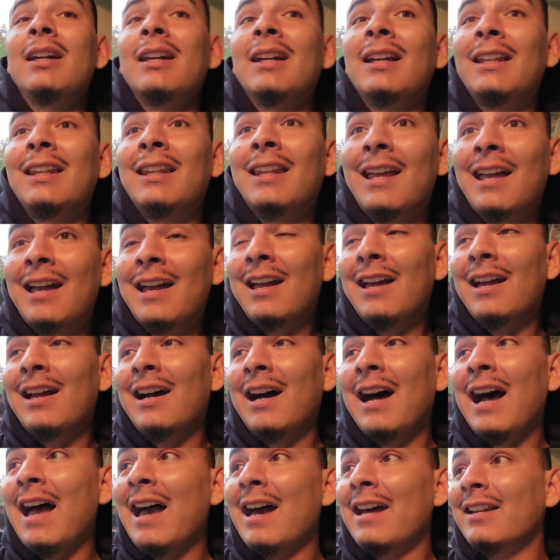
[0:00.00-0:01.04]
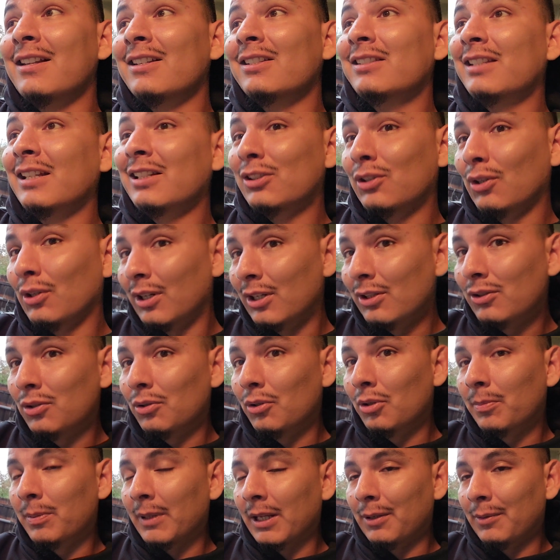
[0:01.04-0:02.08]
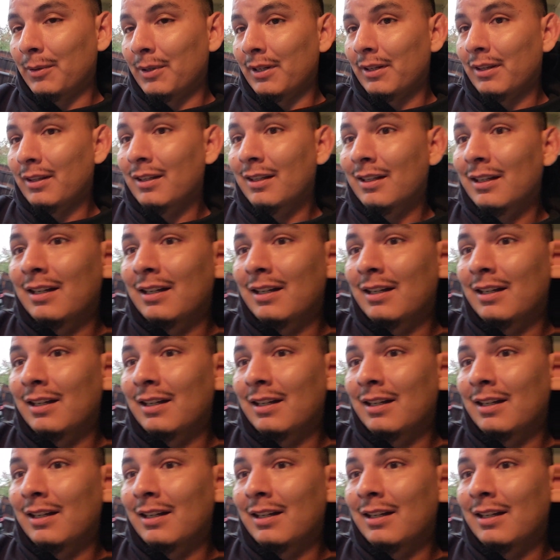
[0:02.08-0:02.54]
and I had a 632 to play with?